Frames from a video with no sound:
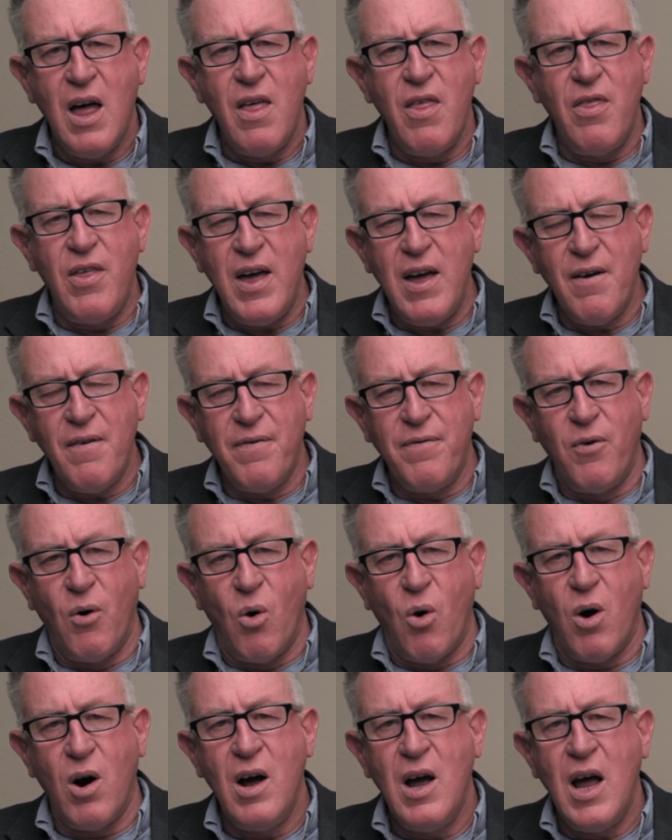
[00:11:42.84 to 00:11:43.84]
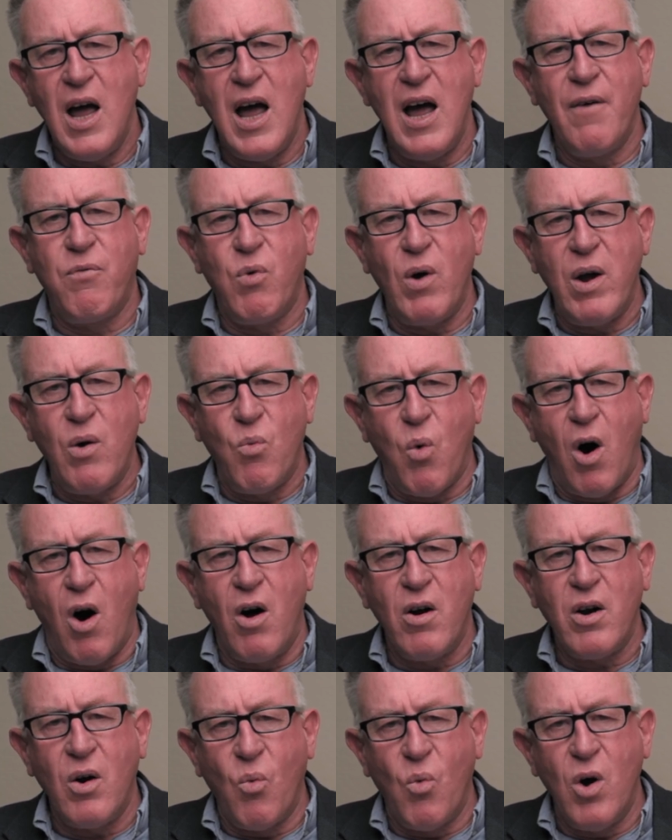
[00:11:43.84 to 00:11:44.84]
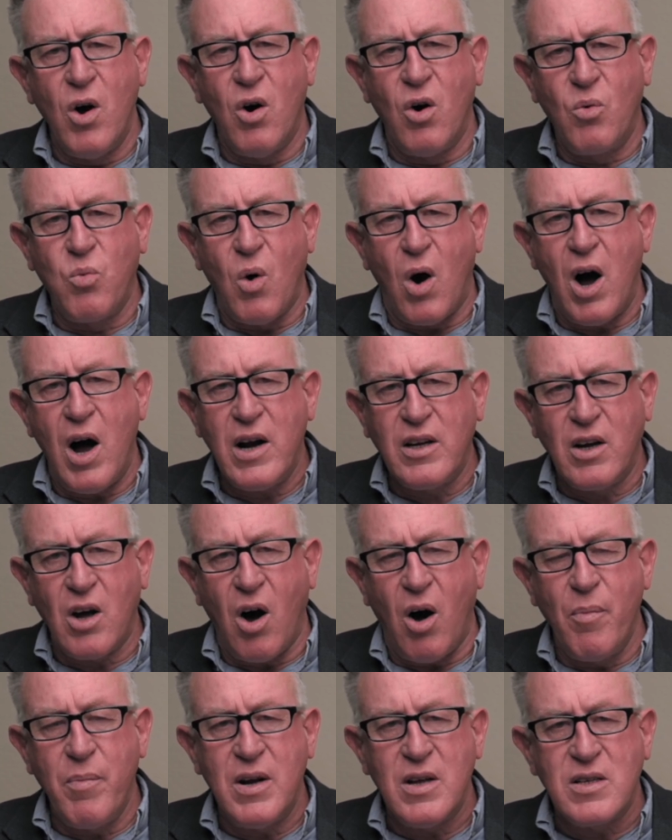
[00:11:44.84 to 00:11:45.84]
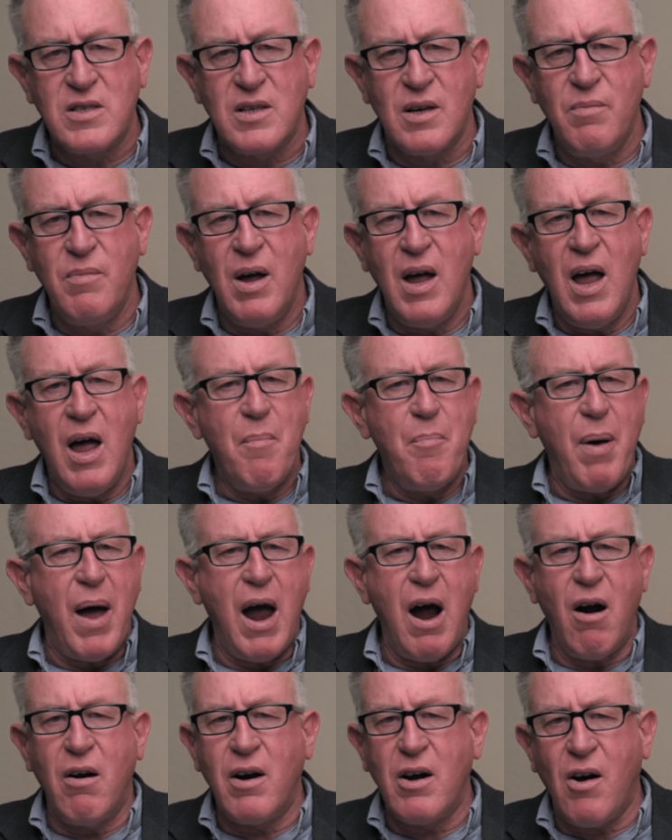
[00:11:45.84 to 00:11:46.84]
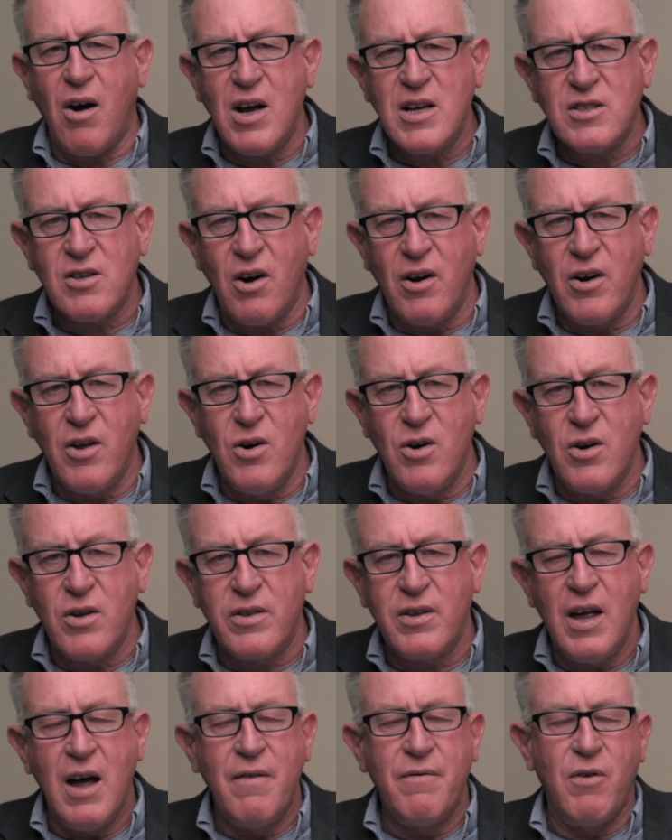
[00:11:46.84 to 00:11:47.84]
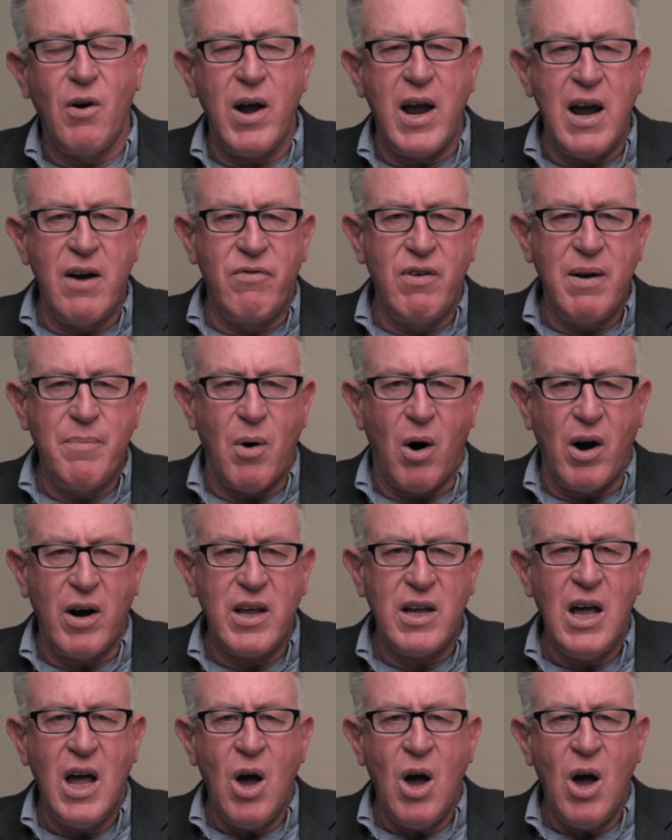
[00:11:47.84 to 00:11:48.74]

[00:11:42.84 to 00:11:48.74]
Therefore, if we want worldwide communism, paradise on earth for everybody,